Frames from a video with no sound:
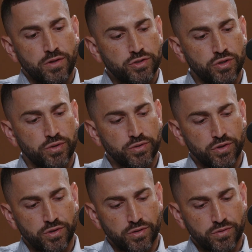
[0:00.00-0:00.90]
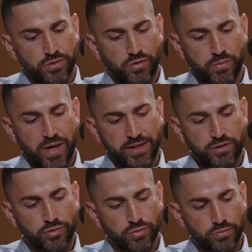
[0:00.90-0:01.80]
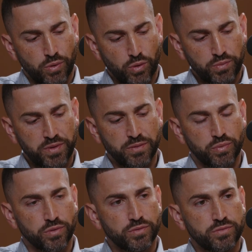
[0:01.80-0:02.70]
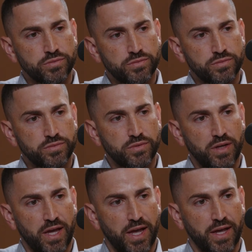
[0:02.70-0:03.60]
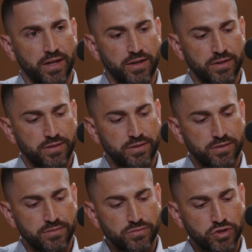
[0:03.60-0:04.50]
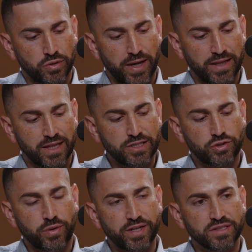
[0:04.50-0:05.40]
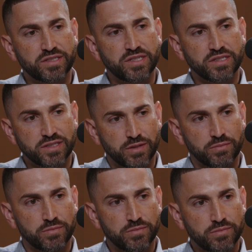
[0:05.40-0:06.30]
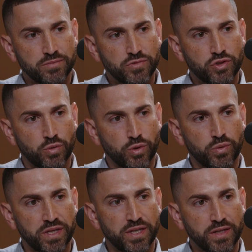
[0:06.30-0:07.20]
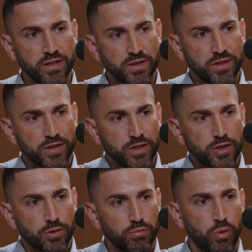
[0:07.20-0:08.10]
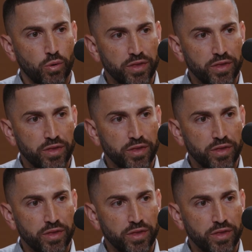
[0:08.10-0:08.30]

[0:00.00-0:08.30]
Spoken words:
So going back to bored people, and so, hey, let's create a system to where we bore